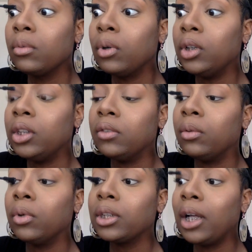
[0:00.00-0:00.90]
Well, each of
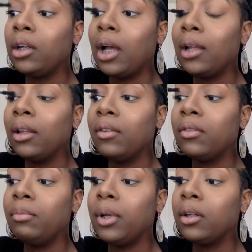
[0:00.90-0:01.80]
them works. I love
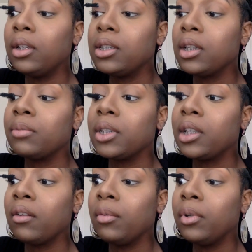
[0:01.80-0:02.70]
Better Than Sex
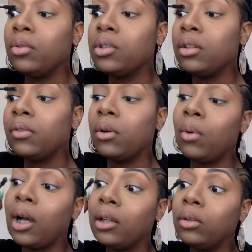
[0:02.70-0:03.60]
mascara. I've been using it for a
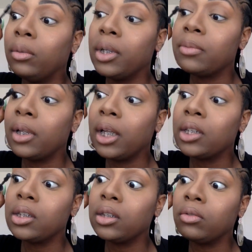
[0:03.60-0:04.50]
while. I know it makes my
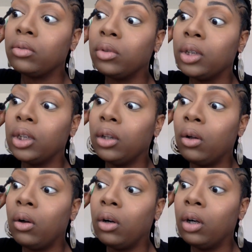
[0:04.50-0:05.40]
lashes look really
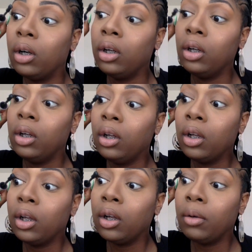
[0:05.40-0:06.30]
long,
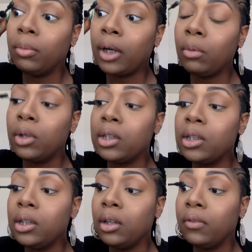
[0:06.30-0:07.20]
but I want to
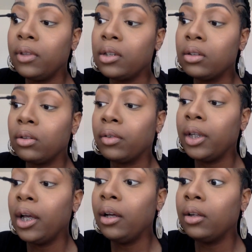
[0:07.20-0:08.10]
see if this
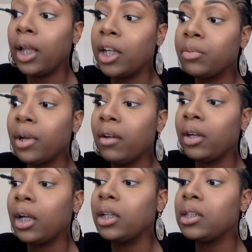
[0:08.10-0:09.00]
Loreal Lash
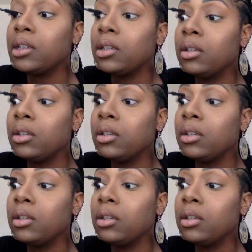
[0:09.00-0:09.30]
Paradise